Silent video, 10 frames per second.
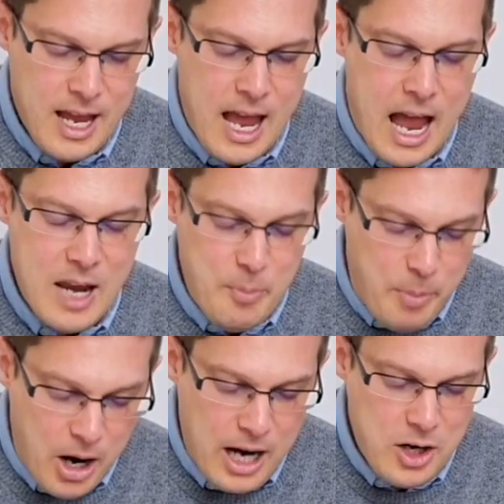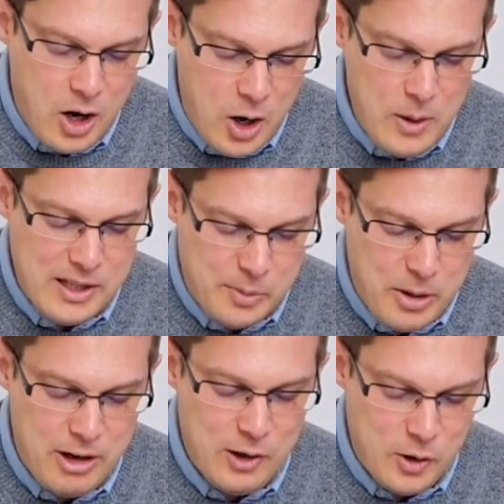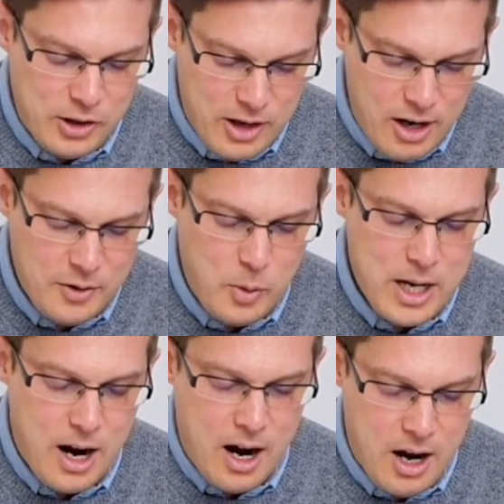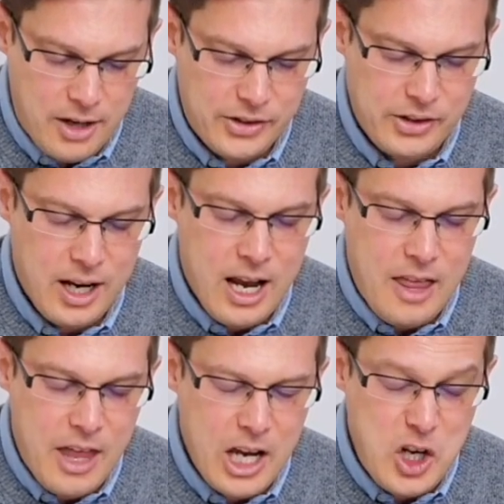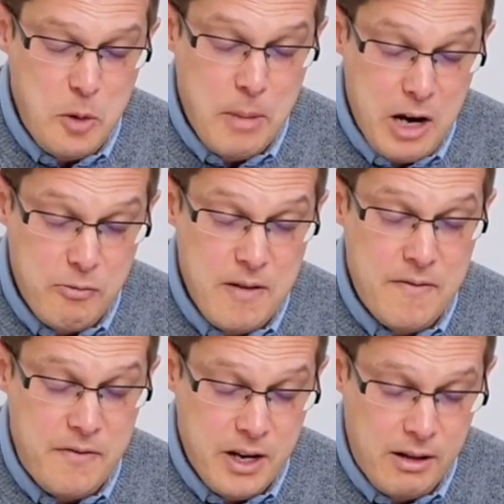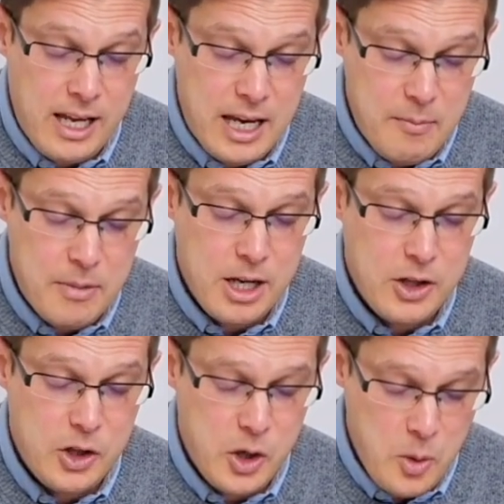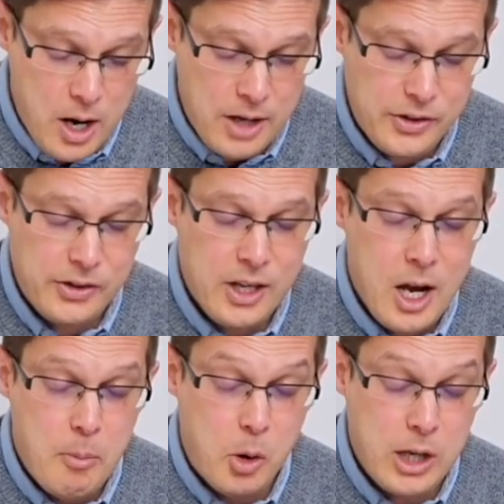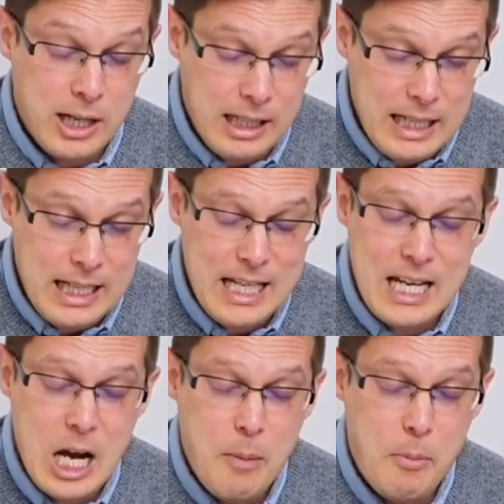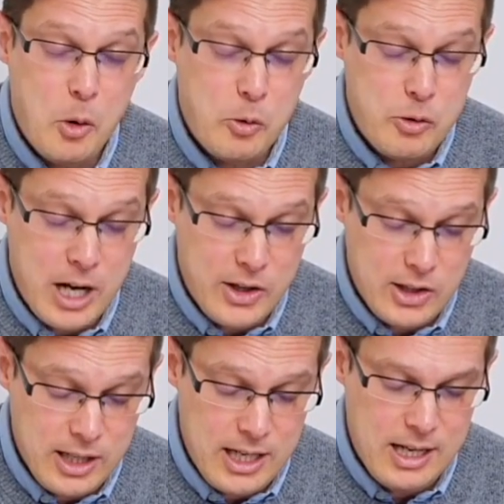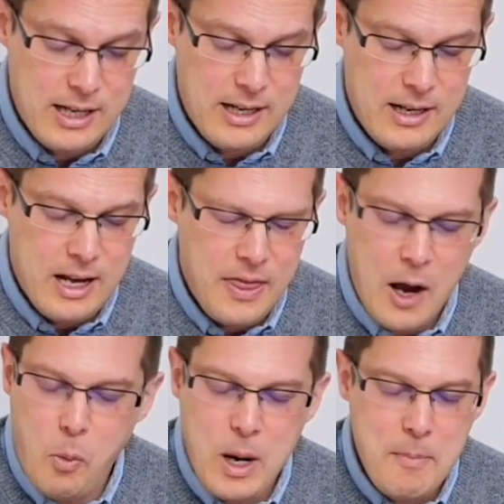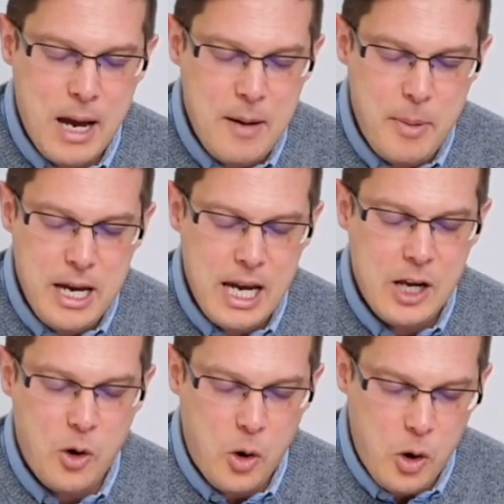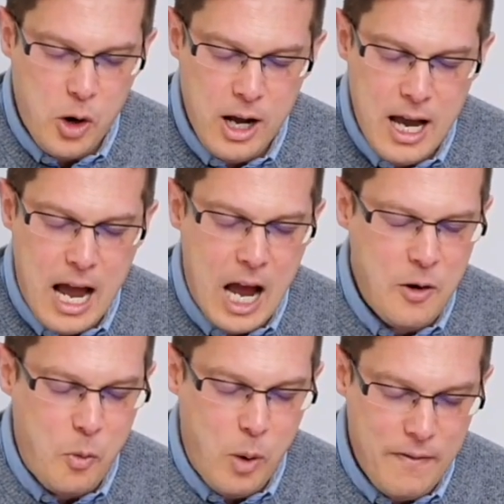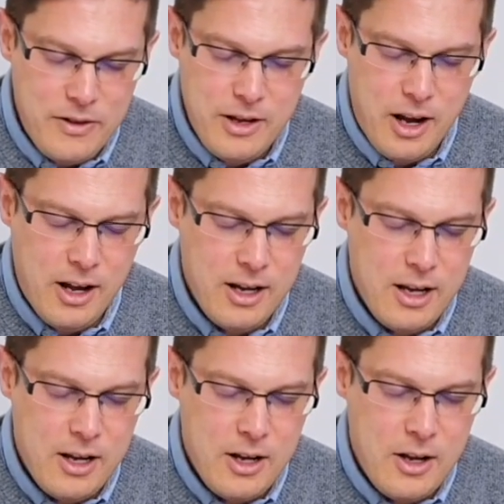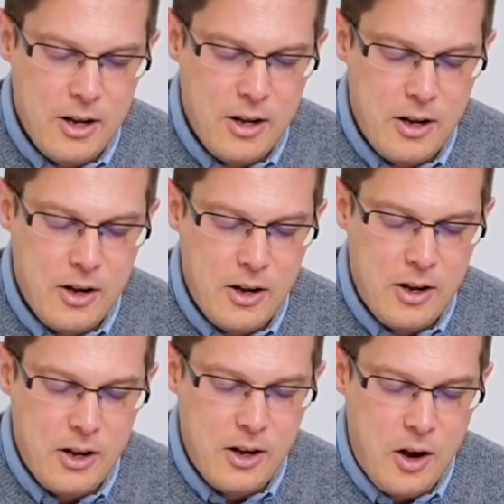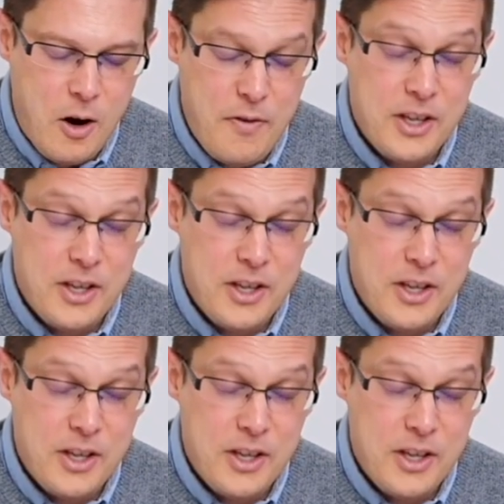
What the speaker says: And by your Holy Spirit, Lord God, we ask that you may reveal him to us more clearly, more richly, that we may be in awe and wonder of the